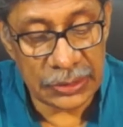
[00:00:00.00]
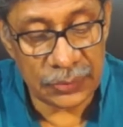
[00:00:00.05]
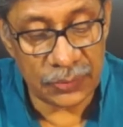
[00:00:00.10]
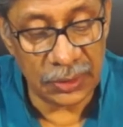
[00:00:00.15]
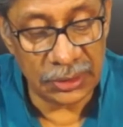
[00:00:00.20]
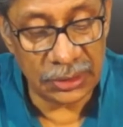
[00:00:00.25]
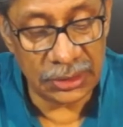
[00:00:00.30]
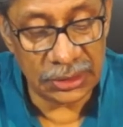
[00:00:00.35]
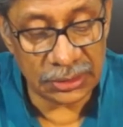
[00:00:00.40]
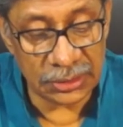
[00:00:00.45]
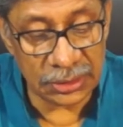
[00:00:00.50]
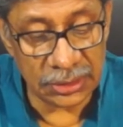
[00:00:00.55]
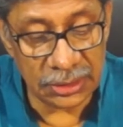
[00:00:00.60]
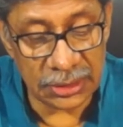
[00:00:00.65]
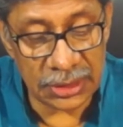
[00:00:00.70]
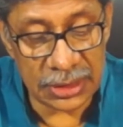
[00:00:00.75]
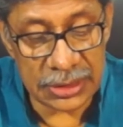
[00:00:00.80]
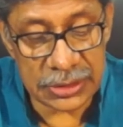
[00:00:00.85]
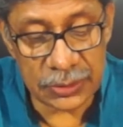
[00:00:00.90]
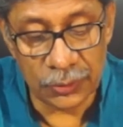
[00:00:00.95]

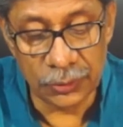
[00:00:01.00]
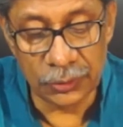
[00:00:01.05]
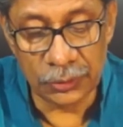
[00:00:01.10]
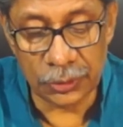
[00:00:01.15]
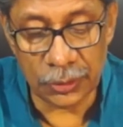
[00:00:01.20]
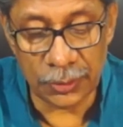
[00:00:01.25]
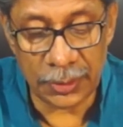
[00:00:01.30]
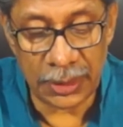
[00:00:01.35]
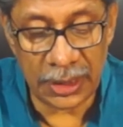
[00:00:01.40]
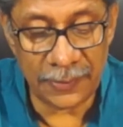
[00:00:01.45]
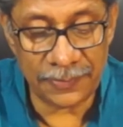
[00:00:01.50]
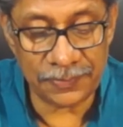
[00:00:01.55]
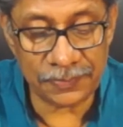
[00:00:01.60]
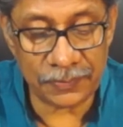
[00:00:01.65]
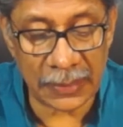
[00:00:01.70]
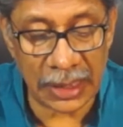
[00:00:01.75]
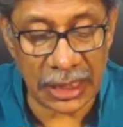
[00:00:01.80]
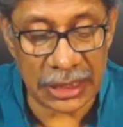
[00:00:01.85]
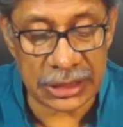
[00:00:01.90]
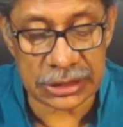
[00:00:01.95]
23rd is going to be
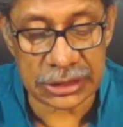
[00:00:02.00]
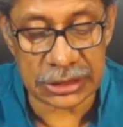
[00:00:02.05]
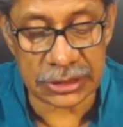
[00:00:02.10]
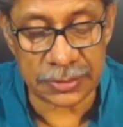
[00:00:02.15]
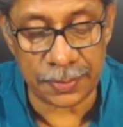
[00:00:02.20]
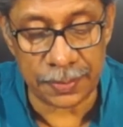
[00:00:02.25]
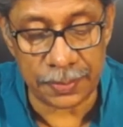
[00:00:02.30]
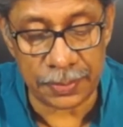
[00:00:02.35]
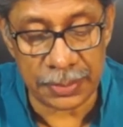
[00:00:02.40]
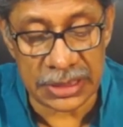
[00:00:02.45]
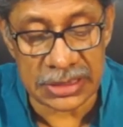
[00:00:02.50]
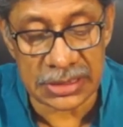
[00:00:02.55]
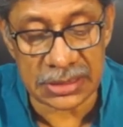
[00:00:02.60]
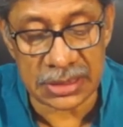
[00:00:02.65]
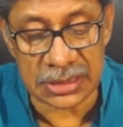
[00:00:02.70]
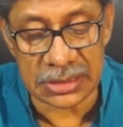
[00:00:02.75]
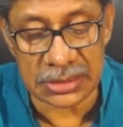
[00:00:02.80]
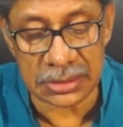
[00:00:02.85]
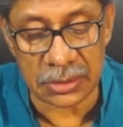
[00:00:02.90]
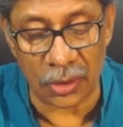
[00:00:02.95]

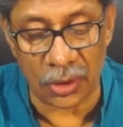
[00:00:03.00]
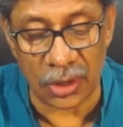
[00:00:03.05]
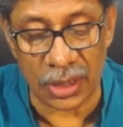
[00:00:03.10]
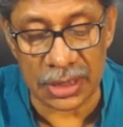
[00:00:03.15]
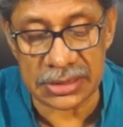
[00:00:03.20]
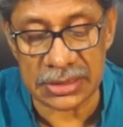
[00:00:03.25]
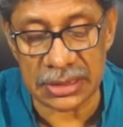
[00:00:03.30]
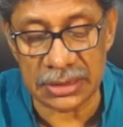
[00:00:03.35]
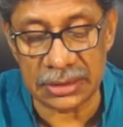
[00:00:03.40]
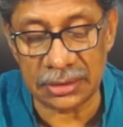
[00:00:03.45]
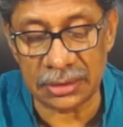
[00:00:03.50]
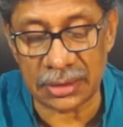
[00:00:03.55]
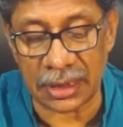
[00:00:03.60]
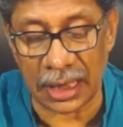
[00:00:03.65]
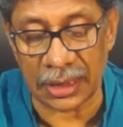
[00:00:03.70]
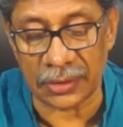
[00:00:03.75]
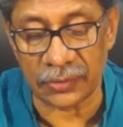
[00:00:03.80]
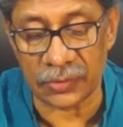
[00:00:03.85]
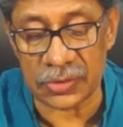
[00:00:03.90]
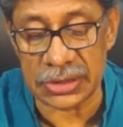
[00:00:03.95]
discuss the origin
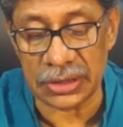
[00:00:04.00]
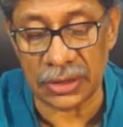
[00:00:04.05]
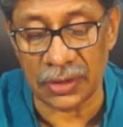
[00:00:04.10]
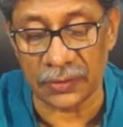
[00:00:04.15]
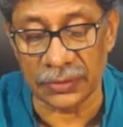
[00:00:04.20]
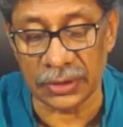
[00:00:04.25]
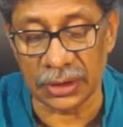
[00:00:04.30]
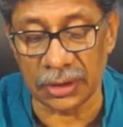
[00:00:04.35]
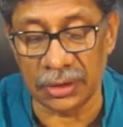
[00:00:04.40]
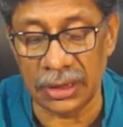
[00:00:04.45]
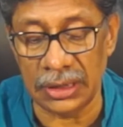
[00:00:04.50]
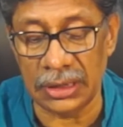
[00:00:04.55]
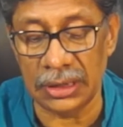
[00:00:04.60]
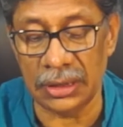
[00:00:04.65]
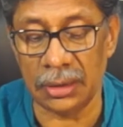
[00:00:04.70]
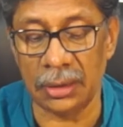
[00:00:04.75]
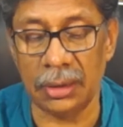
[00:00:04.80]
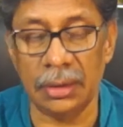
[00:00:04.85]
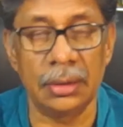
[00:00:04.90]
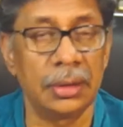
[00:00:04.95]
characteristic of the
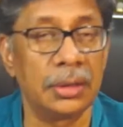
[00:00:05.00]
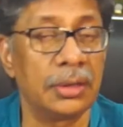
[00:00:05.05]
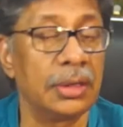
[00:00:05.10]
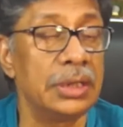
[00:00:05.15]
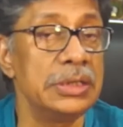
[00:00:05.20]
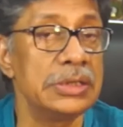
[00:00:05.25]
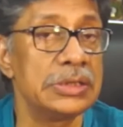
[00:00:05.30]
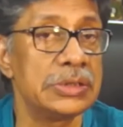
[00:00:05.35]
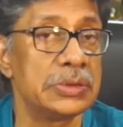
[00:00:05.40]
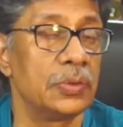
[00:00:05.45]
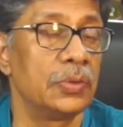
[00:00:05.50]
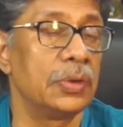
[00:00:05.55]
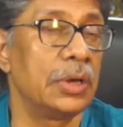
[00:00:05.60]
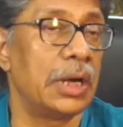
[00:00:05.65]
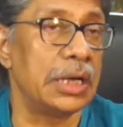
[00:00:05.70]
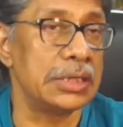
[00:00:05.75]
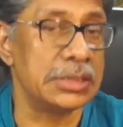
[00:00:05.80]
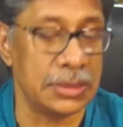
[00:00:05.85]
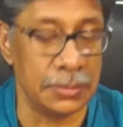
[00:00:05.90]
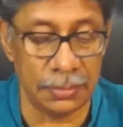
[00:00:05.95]
greenstone
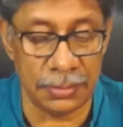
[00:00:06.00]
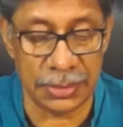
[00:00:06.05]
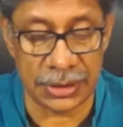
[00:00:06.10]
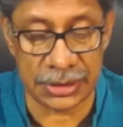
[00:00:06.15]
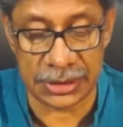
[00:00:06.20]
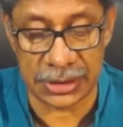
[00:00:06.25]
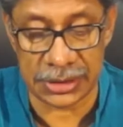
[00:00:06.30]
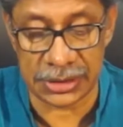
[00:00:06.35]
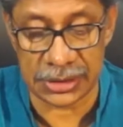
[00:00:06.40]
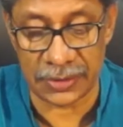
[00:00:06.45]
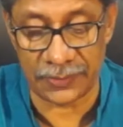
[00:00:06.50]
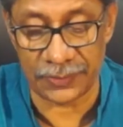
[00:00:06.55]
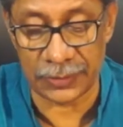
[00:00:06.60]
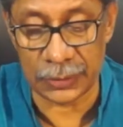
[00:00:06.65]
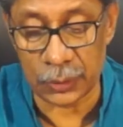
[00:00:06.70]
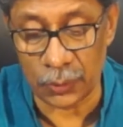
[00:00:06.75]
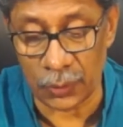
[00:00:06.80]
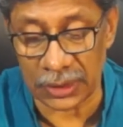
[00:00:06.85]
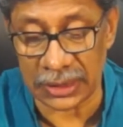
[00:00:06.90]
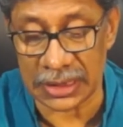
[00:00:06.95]
assemblages.
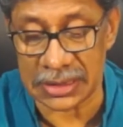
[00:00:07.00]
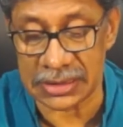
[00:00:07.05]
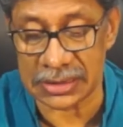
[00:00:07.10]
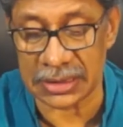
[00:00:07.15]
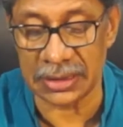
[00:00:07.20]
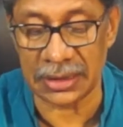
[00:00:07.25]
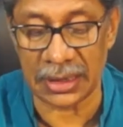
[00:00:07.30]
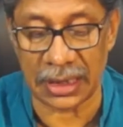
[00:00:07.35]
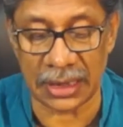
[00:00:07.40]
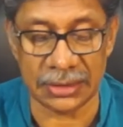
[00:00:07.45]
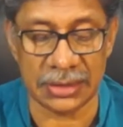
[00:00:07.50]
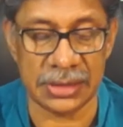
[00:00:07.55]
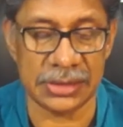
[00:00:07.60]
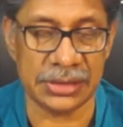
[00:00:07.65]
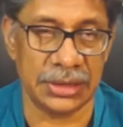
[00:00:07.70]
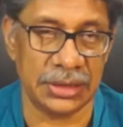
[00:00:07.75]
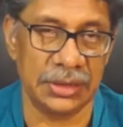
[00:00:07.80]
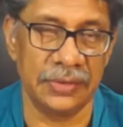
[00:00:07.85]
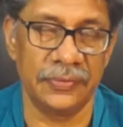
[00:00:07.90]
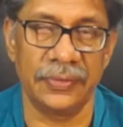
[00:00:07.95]
To what extent are they
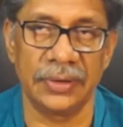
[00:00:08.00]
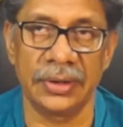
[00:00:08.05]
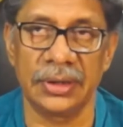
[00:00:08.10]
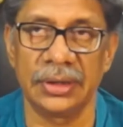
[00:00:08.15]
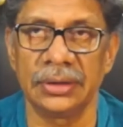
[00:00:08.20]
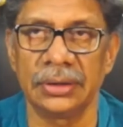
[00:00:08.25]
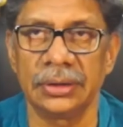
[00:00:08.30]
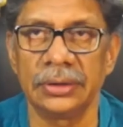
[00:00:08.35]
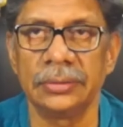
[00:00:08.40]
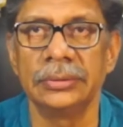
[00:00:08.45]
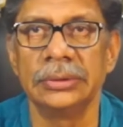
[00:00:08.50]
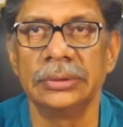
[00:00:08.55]
significant?